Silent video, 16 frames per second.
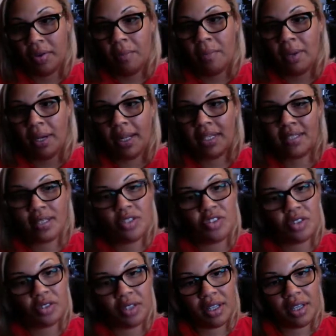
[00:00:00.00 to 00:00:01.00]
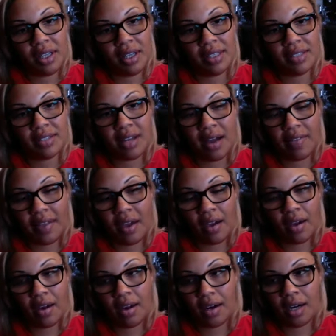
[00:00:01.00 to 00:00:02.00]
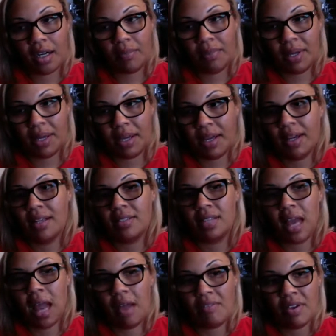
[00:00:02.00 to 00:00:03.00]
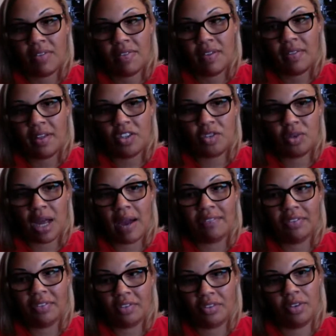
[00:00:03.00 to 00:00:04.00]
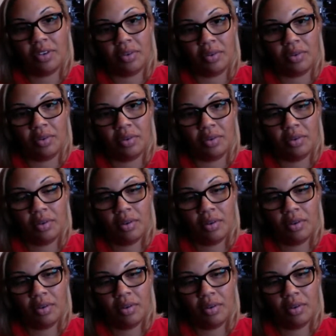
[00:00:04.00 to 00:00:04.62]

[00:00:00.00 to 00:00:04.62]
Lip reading: But essentially, it's not that hard because everything that you have to do